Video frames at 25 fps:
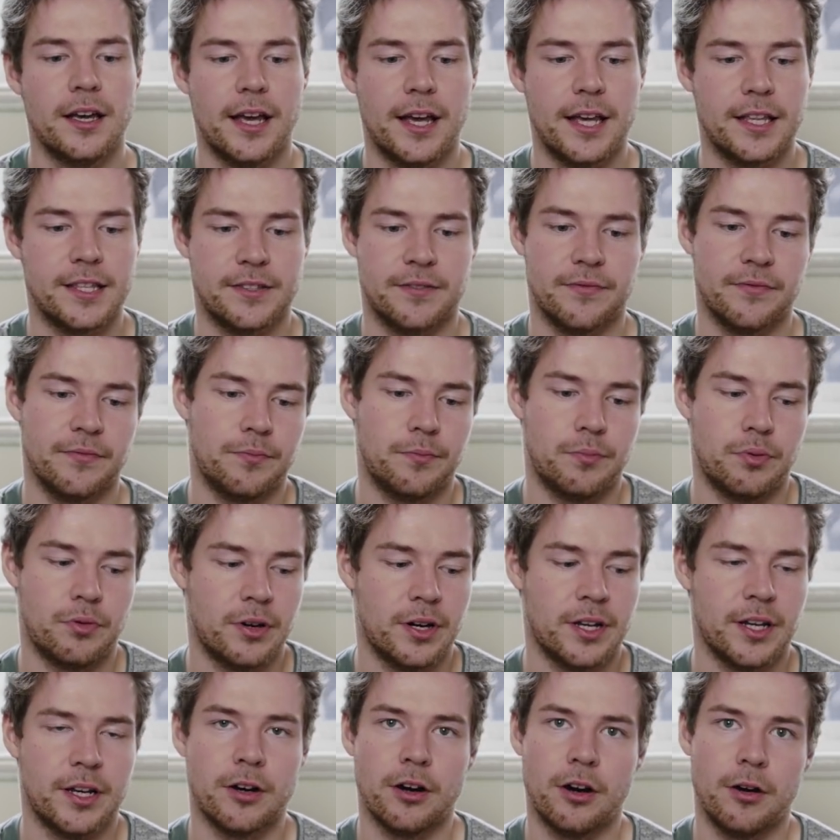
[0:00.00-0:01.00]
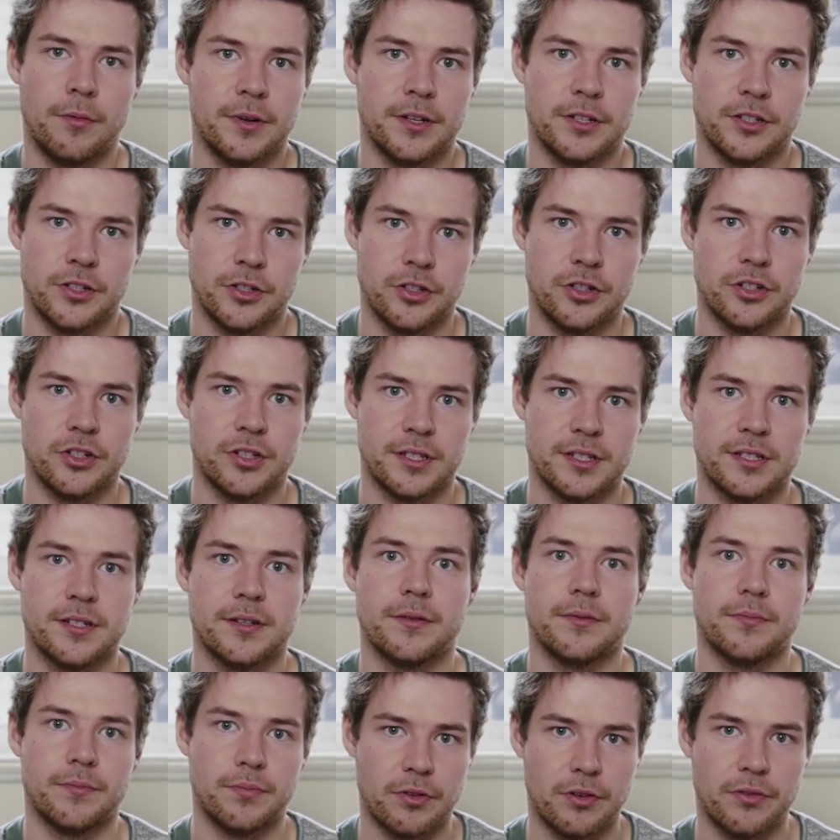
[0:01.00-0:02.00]
it's pretty common to
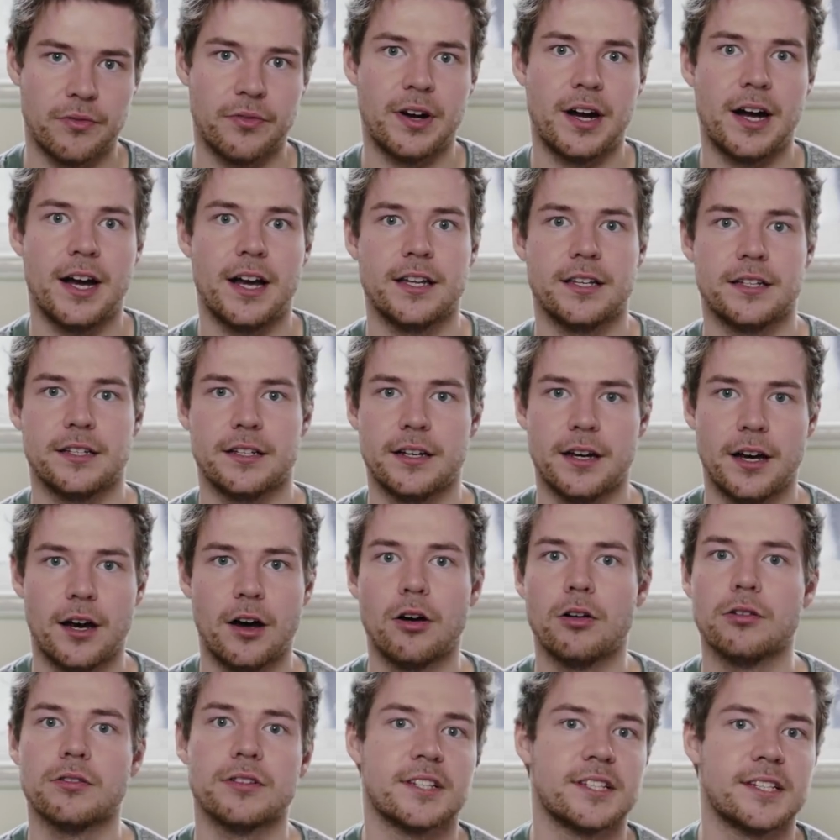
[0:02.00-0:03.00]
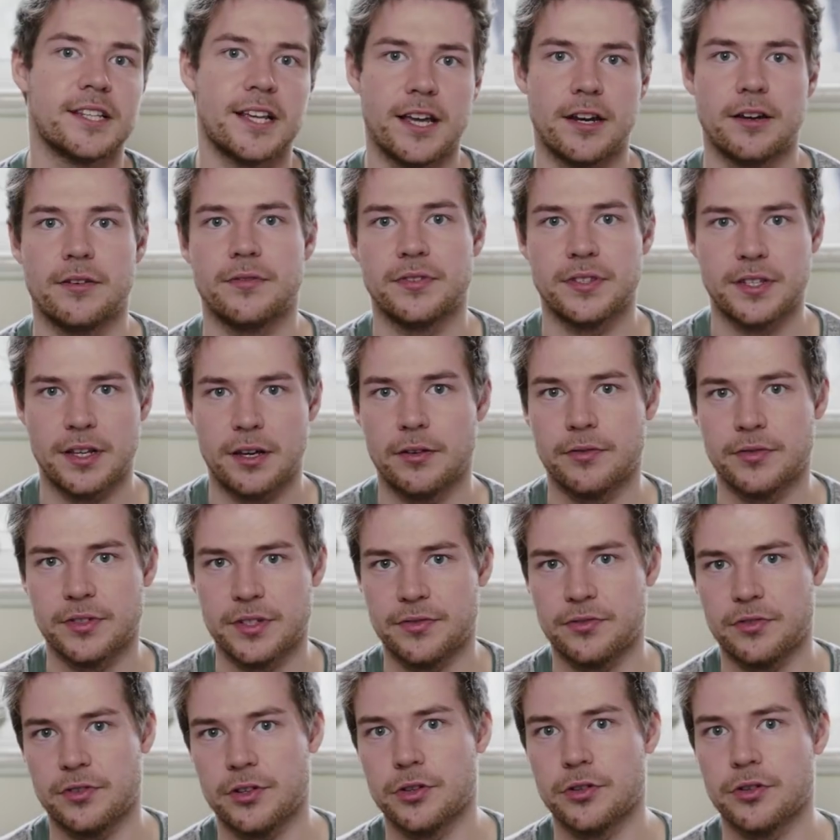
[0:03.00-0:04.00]
just provide a whole set of, of
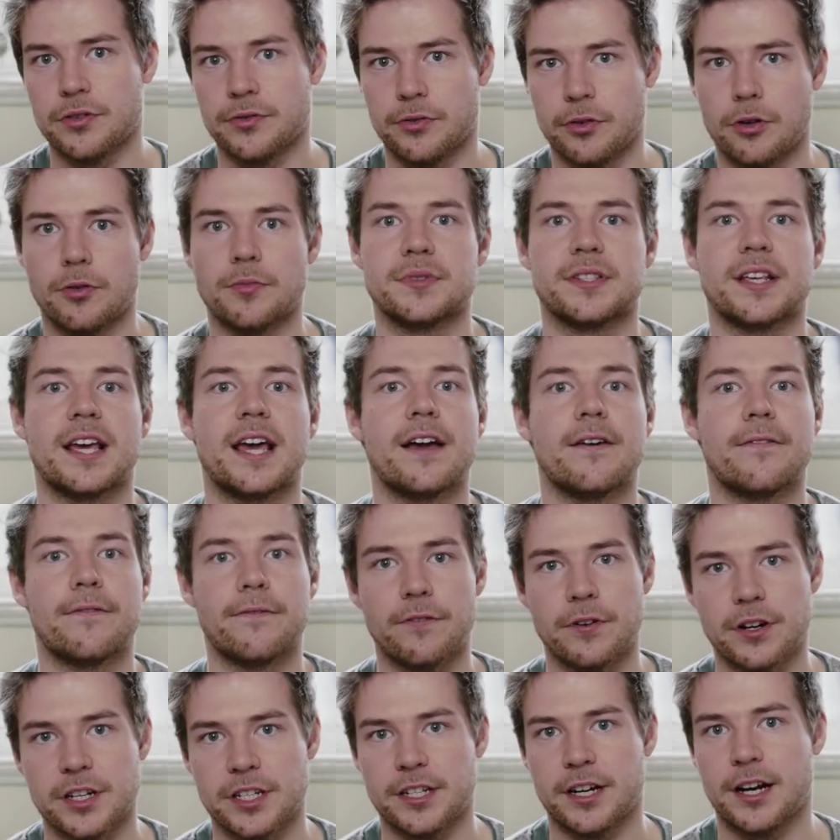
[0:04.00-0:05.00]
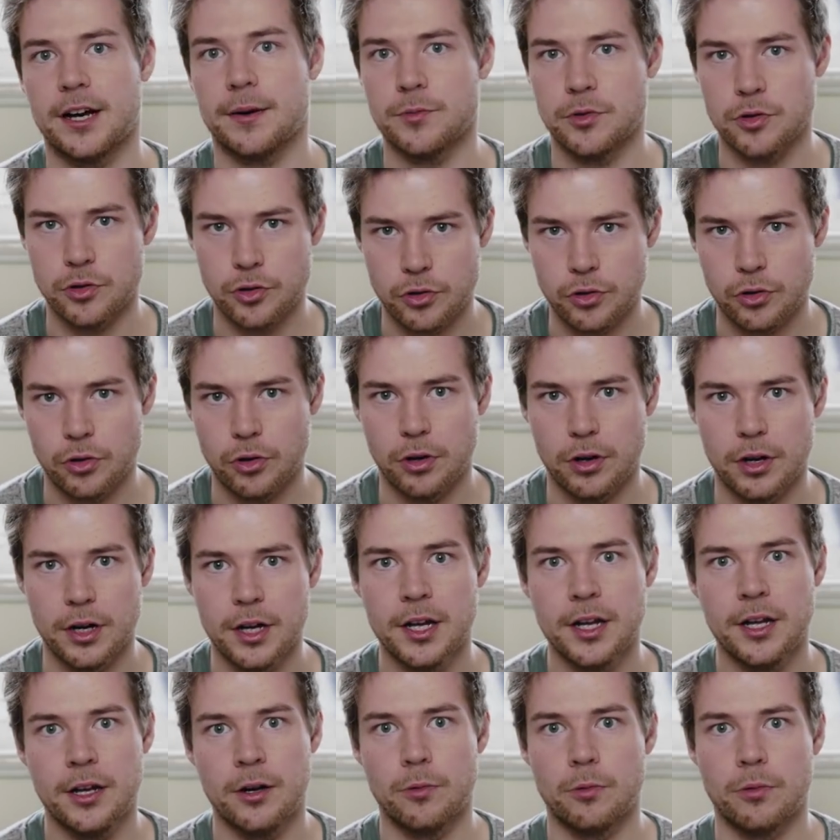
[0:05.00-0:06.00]
different uniforms every time you draw.
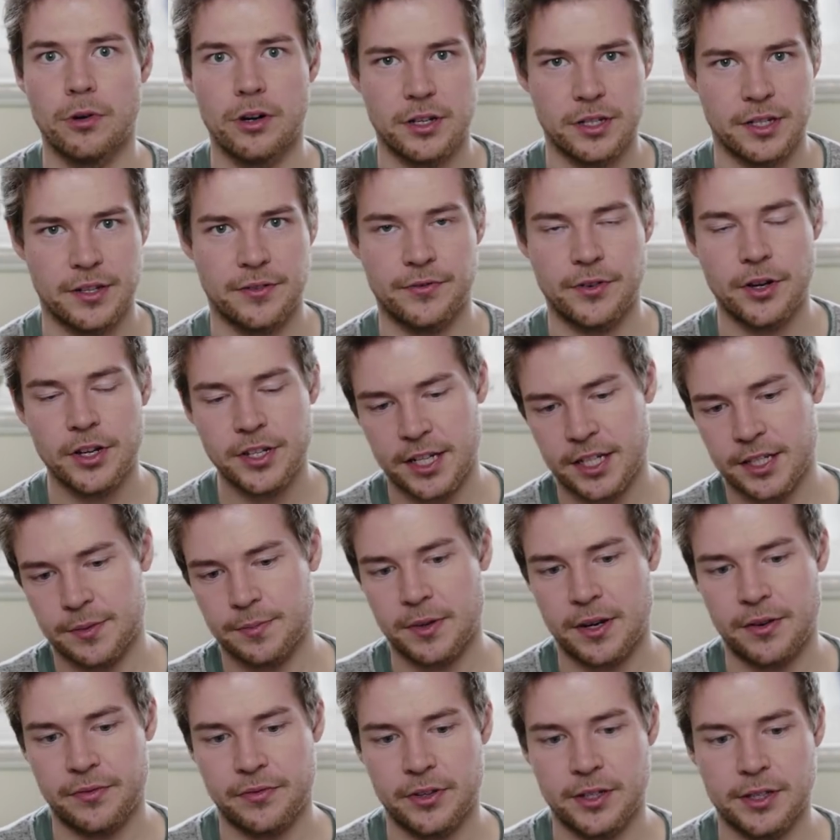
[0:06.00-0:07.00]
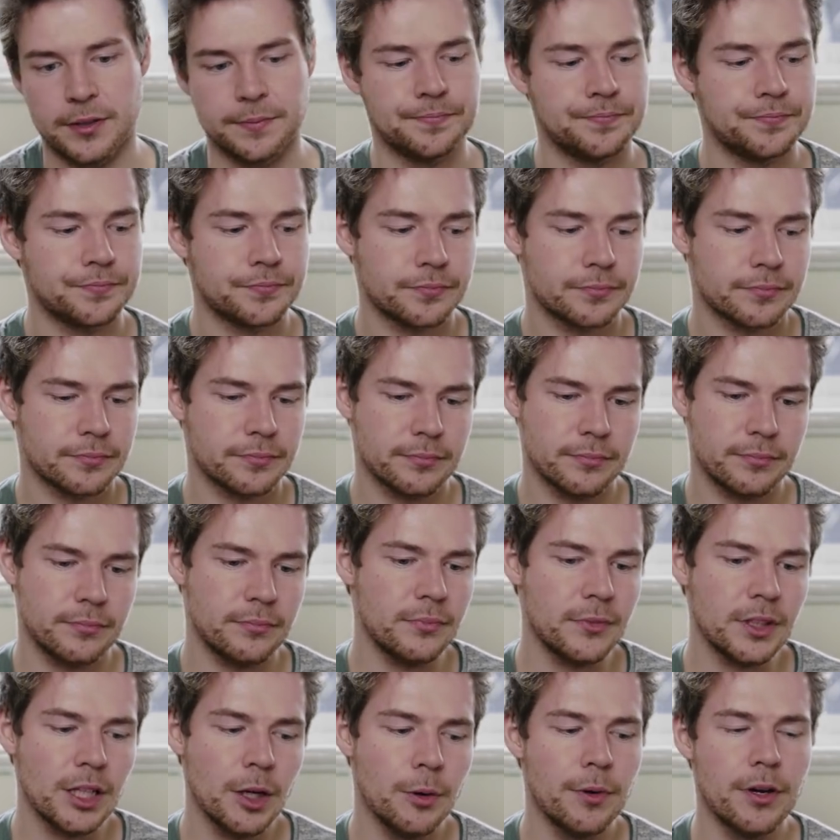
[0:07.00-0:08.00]
Whereas a vertex buffer,
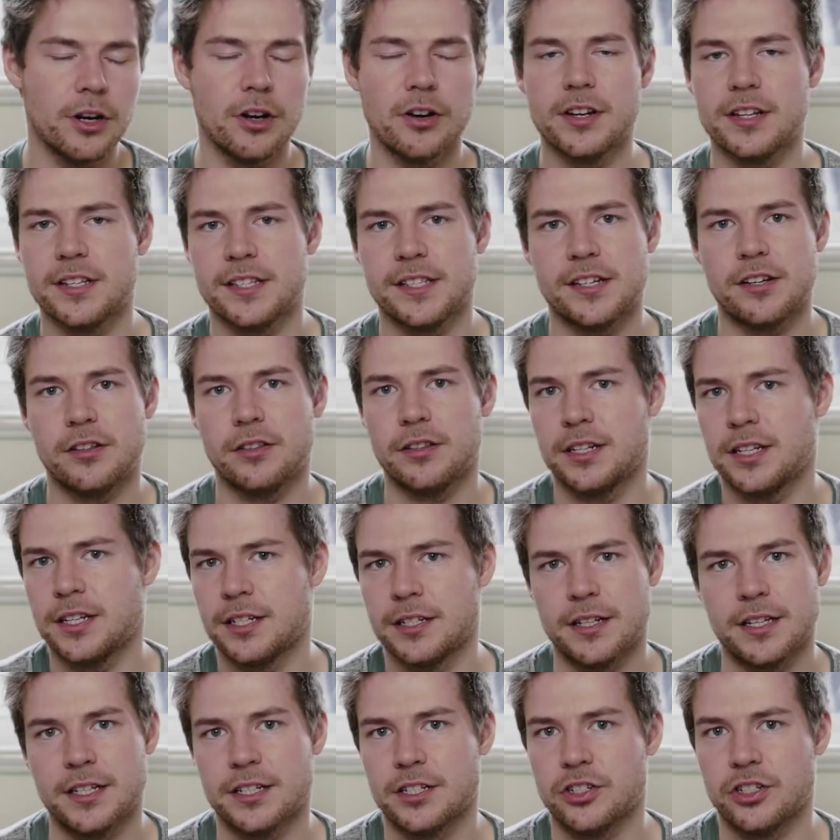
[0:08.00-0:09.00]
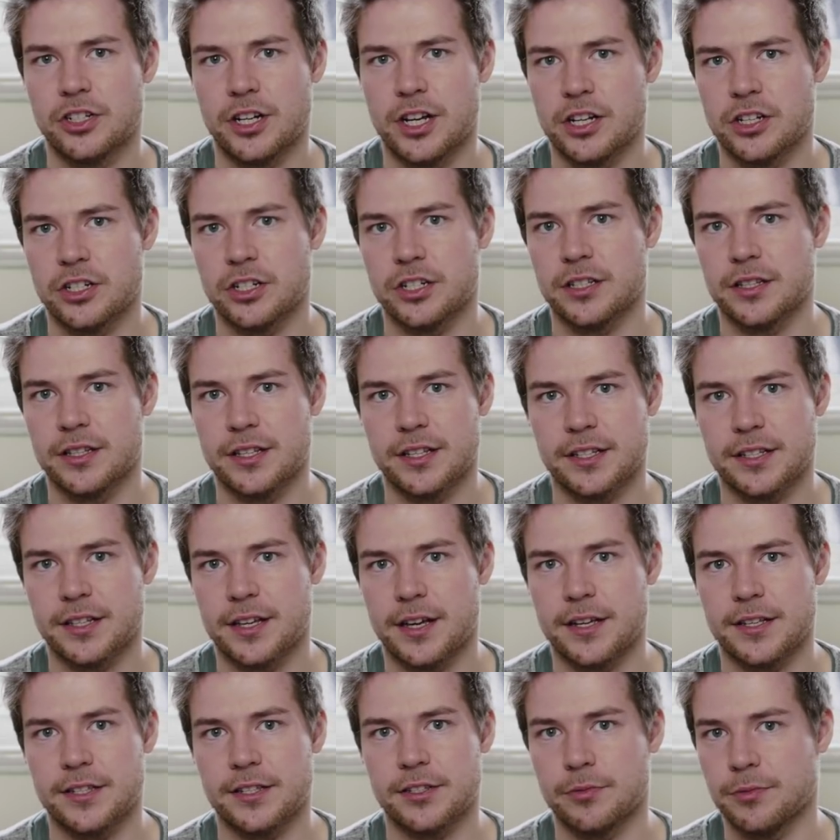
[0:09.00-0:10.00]
we don't necessarily need, need to change it in this
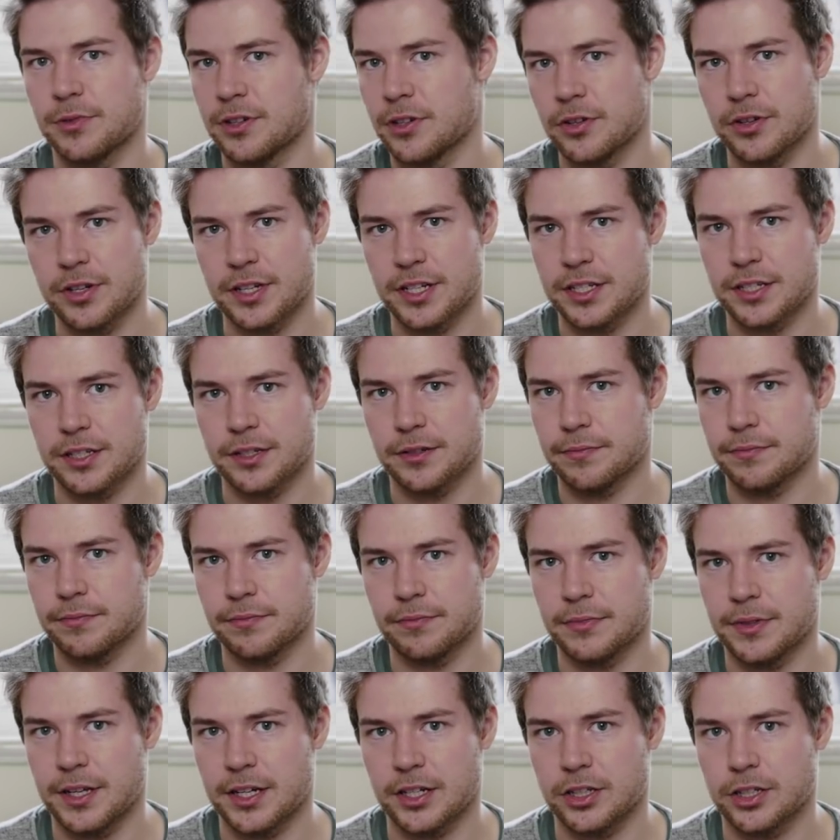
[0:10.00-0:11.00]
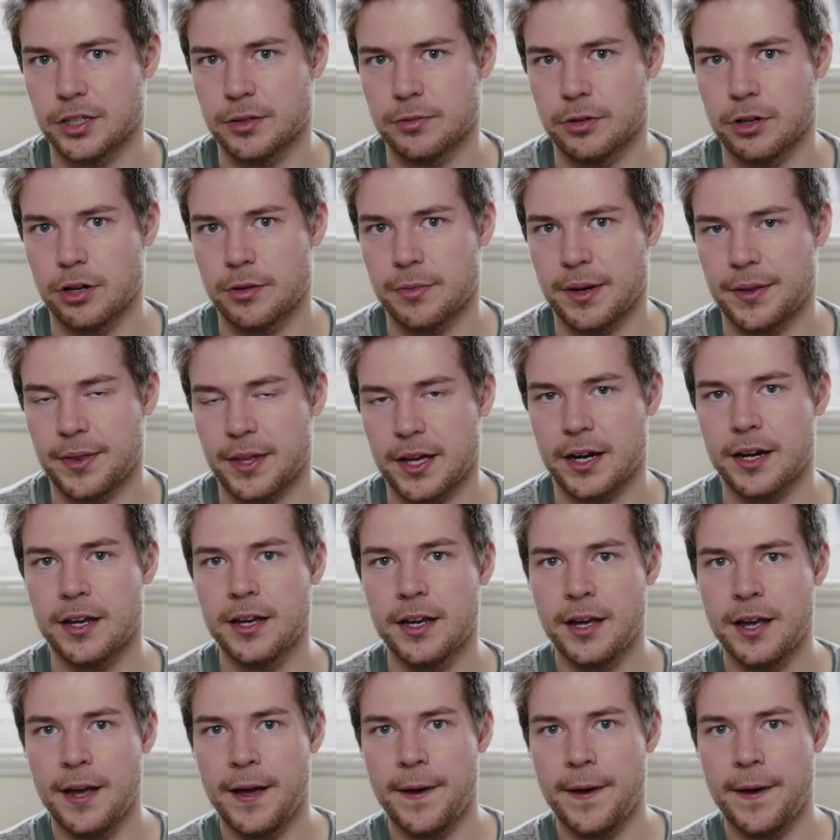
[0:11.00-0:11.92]
case, so we don't need to actually worry about that.